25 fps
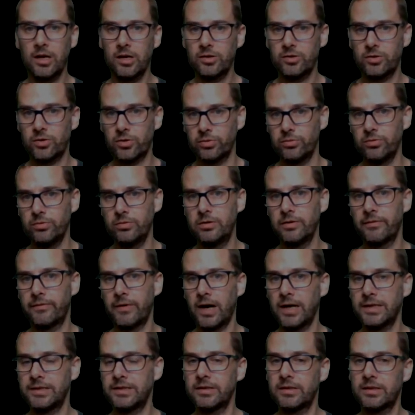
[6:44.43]
2
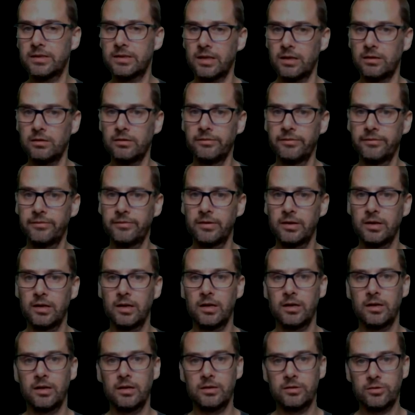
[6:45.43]
divides itself,
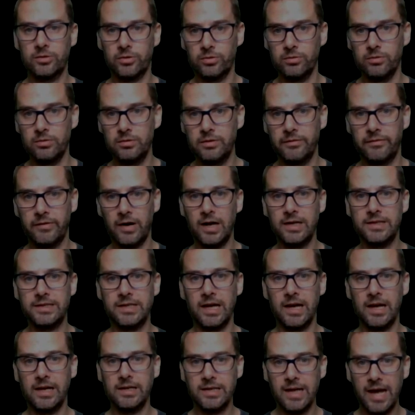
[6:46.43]
2 divides
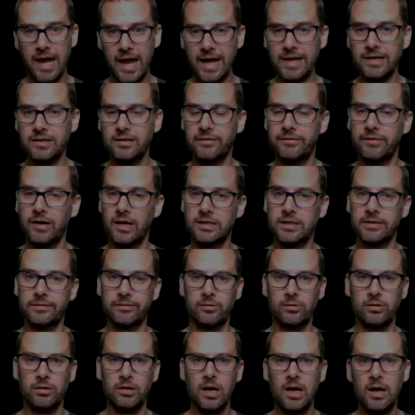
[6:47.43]
8 and divides
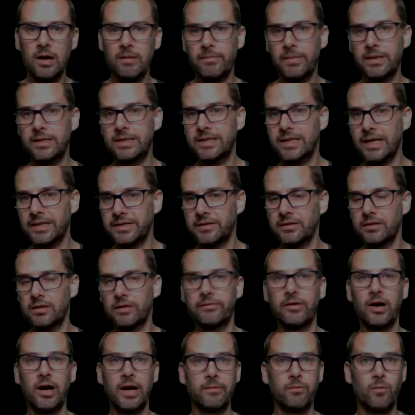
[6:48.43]
4, but doesn't
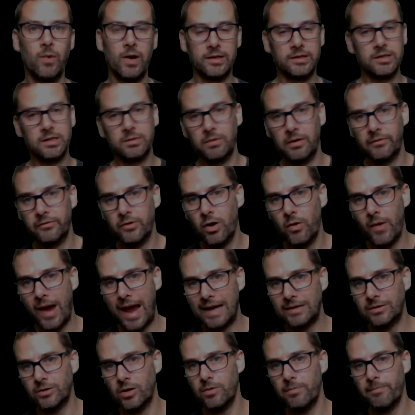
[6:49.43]
divide 1, so we have no
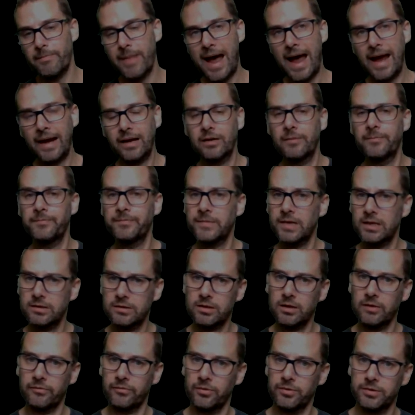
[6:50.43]
arrow back, and
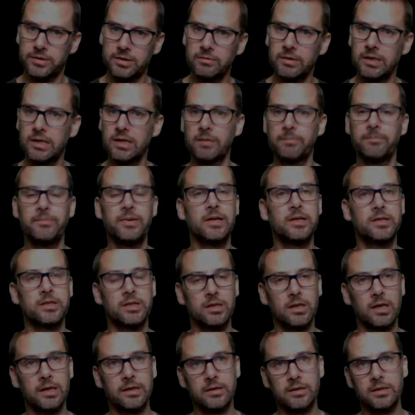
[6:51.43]
so forth. So we get a picture
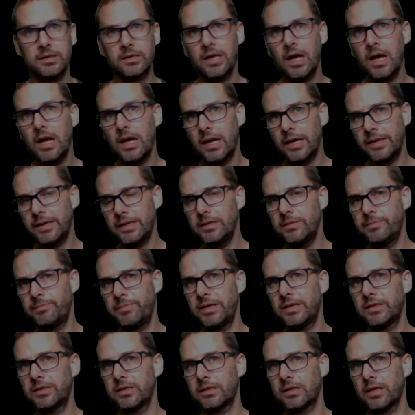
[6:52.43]
like this. And these
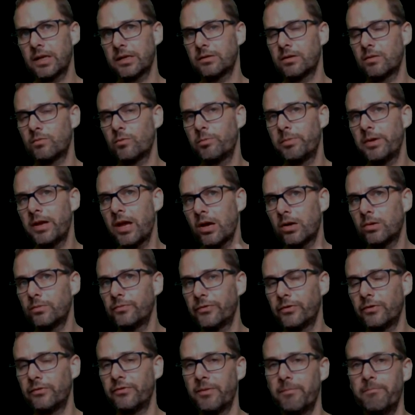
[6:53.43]
pictures later on will be
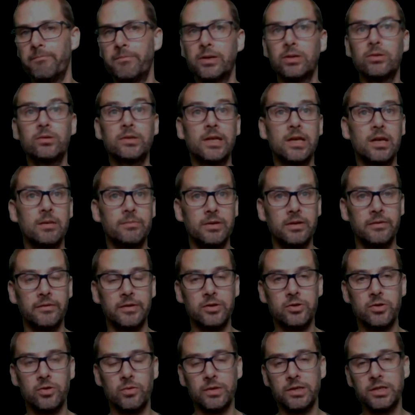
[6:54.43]
helpful for building a bit of
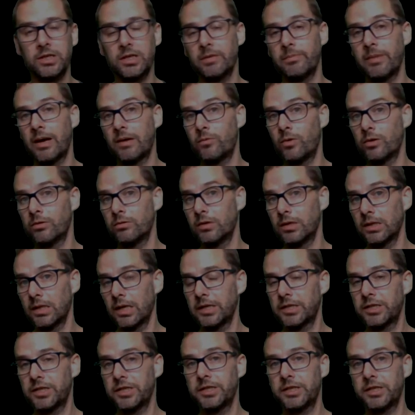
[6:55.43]
intuition about what
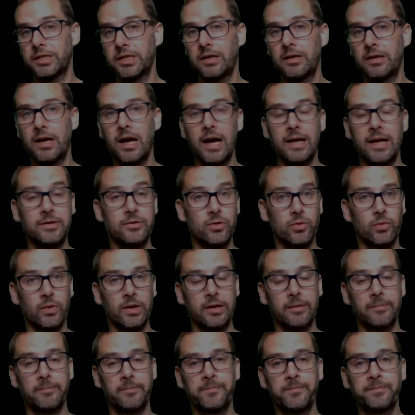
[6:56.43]
relations are
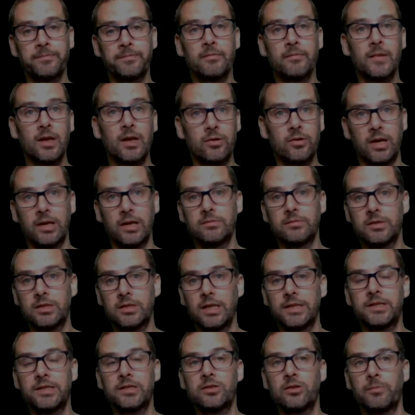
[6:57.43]
doing. Okay, so
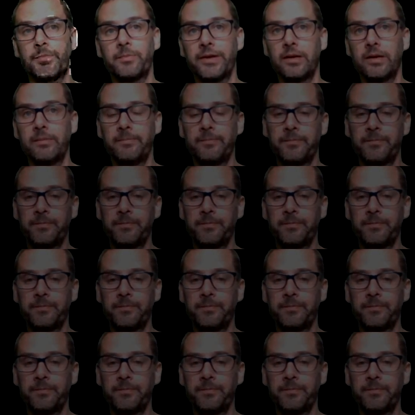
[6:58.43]
let's stop there.